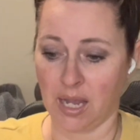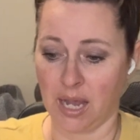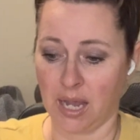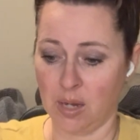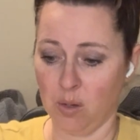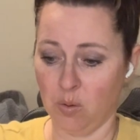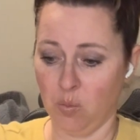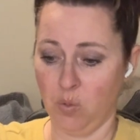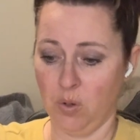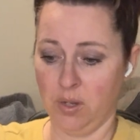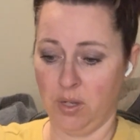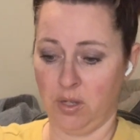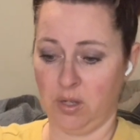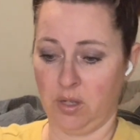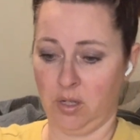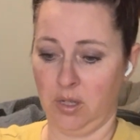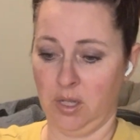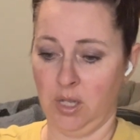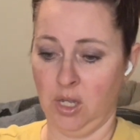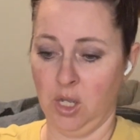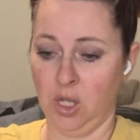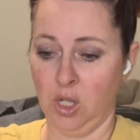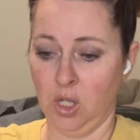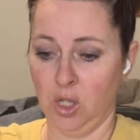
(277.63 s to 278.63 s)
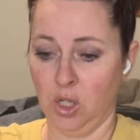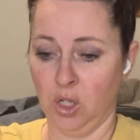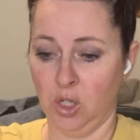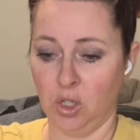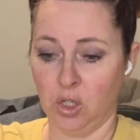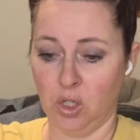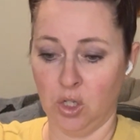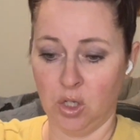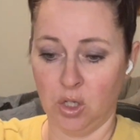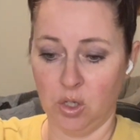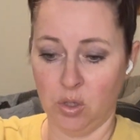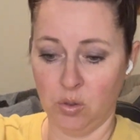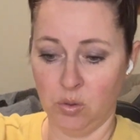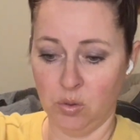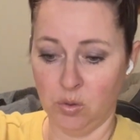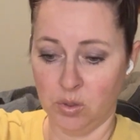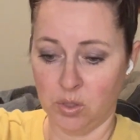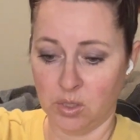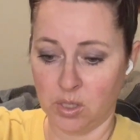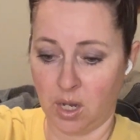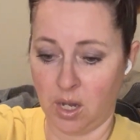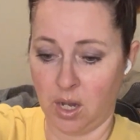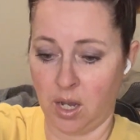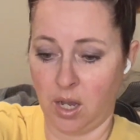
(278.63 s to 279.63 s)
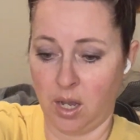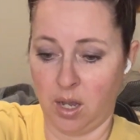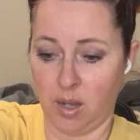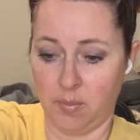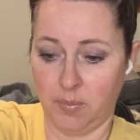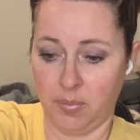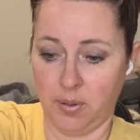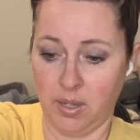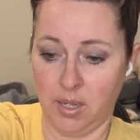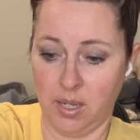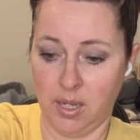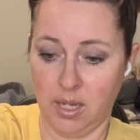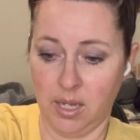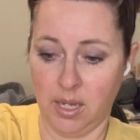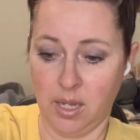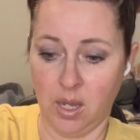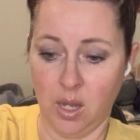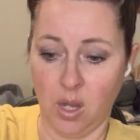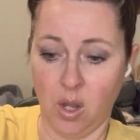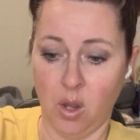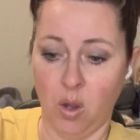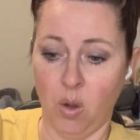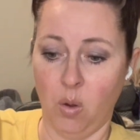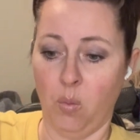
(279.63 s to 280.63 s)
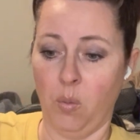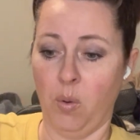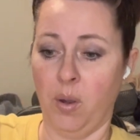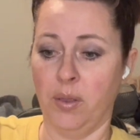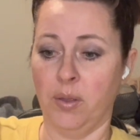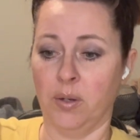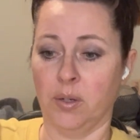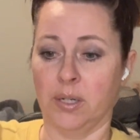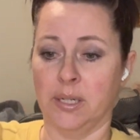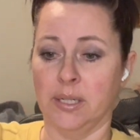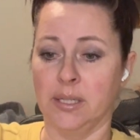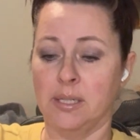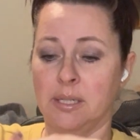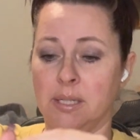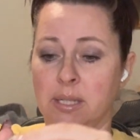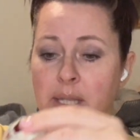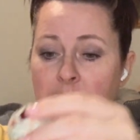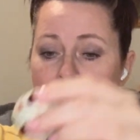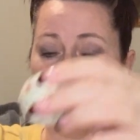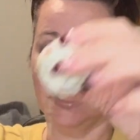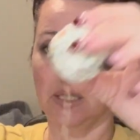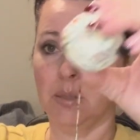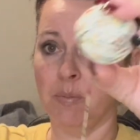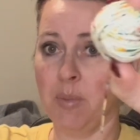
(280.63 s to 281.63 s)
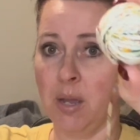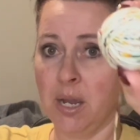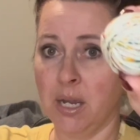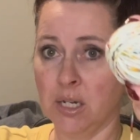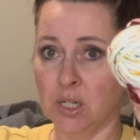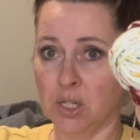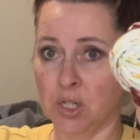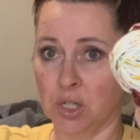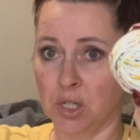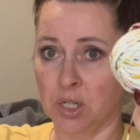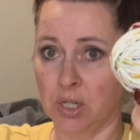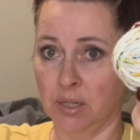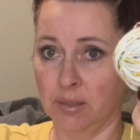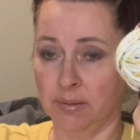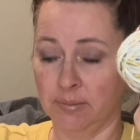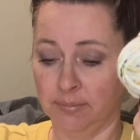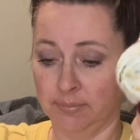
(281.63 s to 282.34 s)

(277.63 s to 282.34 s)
I will use up, whether it's this much